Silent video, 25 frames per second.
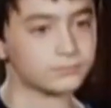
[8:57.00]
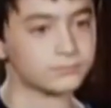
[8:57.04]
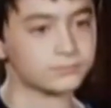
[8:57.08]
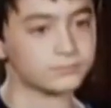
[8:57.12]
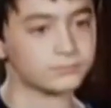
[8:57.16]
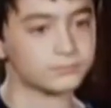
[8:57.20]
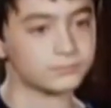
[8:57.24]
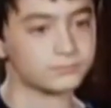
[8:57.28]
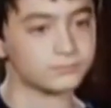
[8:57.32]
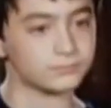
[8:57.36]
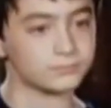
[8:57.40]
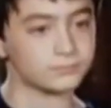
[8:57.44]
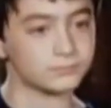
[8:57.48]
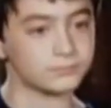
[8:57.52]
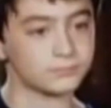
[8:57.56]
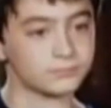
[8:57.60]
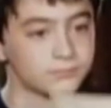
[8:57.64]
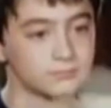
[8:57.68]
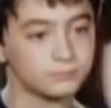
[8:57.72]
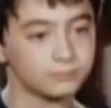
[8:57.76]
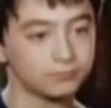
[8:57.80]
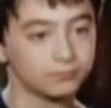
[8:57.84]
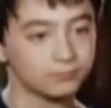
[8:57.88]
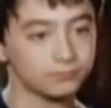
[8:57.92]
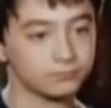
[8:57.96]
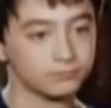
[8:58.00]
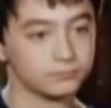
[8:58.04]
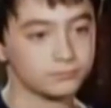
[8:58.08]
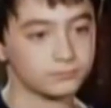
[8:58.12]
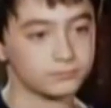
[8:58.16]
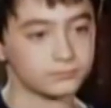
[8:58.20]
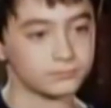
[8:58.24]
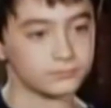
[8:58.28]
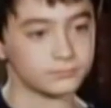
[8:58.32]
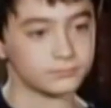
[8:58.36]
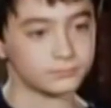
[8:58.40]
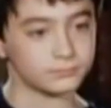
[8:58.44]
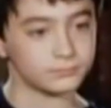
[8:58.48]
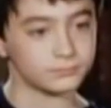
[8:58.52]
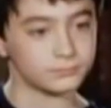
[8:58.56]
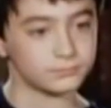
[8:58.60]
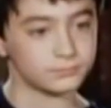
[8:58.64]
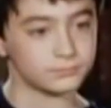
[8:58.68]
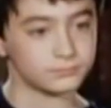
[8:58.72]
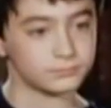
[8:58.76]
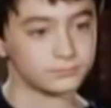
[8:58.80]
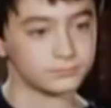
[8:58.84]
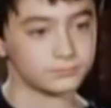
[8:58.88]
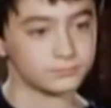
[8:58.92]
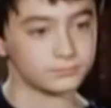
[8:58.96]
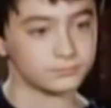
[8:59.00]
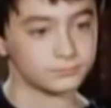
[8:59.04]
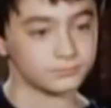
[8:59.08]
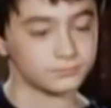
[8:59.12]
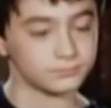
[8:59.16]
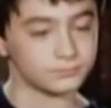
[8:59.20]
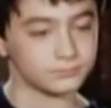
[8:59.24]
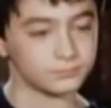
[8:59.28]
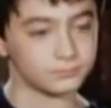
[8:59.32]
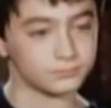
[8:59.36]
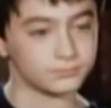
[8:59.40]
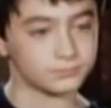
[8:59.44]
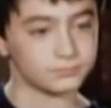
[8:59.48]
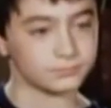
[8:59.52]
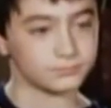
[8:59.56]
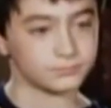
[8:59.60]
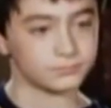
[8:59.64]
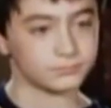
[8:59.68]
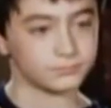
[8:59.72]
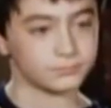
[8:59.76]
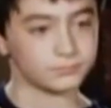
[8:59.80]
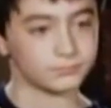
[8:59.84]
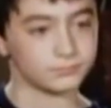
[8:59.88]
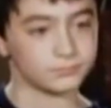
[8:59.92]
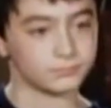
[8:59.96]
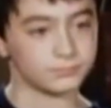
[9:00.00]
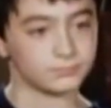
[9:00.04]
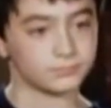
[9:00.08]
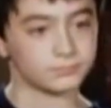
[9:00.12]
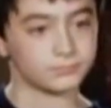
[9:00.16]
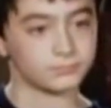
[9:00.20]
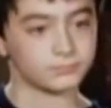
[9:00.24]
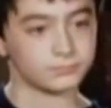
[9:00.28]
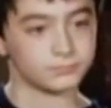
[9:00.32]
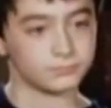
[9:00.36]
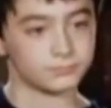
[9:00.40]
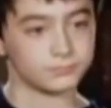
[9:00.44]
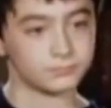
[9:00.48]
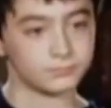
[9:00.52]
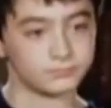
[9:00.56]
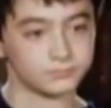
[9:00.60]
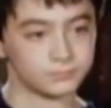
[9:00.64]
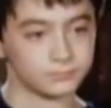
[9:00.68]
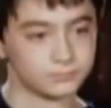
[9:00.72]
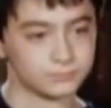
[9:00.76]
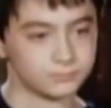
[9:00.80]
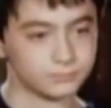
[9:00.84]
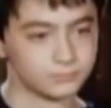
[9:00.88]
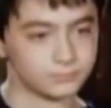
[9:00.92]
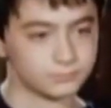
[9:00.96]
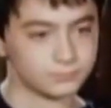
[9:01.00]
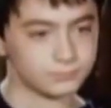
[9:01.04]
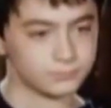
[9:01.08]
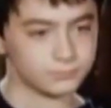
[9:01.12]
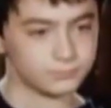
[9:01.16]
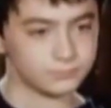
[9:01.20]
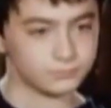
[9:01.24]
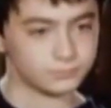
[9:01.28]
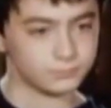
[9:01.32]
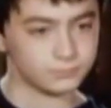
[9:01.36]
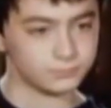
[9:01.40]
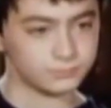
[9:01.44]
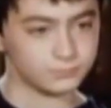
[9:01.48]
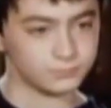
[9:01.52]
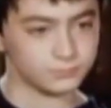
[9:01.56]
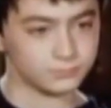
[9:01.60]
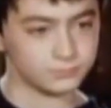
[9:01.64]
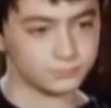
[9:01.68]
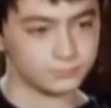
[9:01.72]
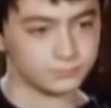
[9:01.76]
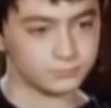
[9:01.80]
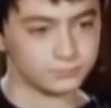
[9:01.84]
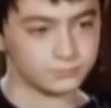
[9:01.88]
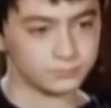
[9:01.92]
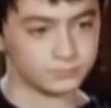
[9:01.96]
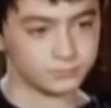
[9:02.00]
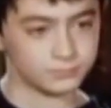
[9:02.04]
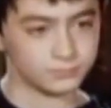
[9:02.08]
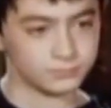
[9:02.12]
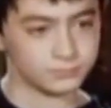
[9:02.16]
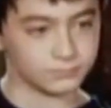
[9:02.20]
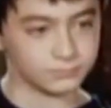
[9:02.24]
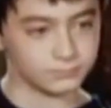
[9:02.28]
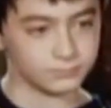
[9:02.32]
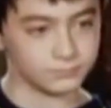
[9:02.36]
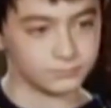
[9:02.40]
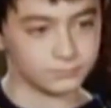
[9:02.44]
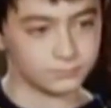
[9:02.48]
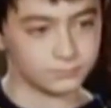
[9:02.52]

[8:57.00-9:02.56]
No words are spoken by the person on screen.